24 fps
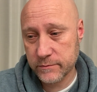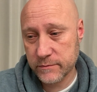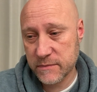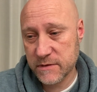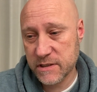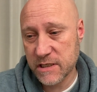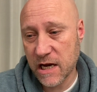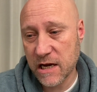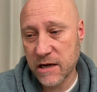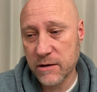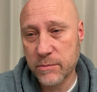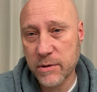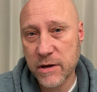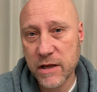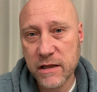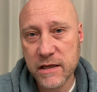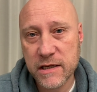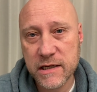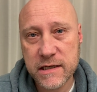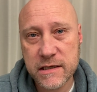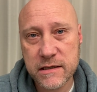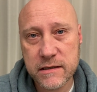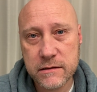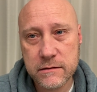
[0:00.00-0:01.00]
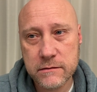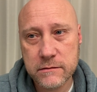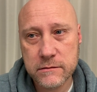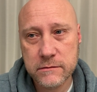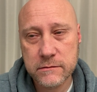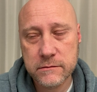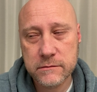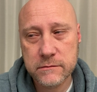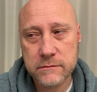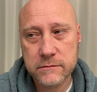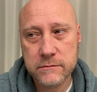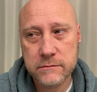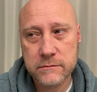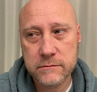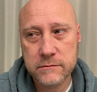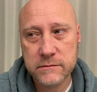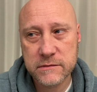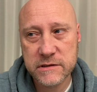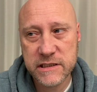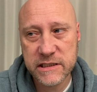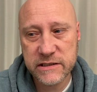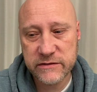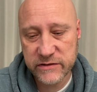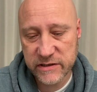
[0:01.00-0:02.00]
Diabolic
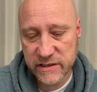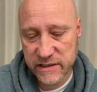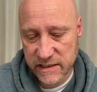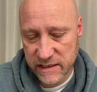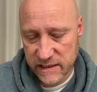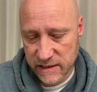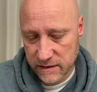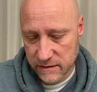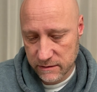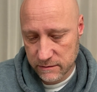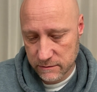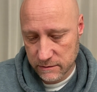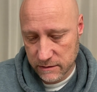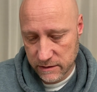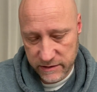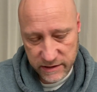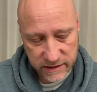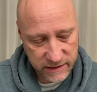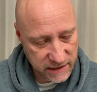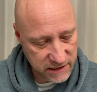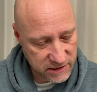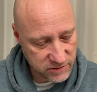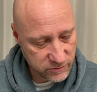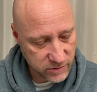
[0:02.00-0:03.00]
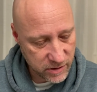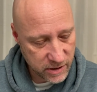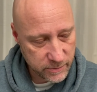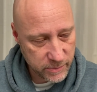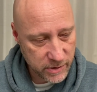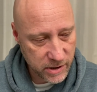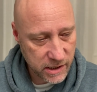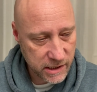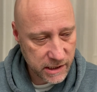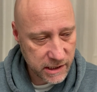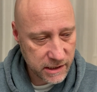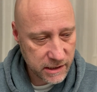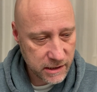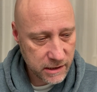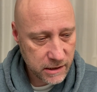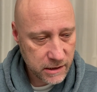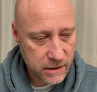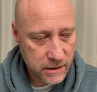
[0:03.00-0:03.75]
DVD. I think that's where I bought it.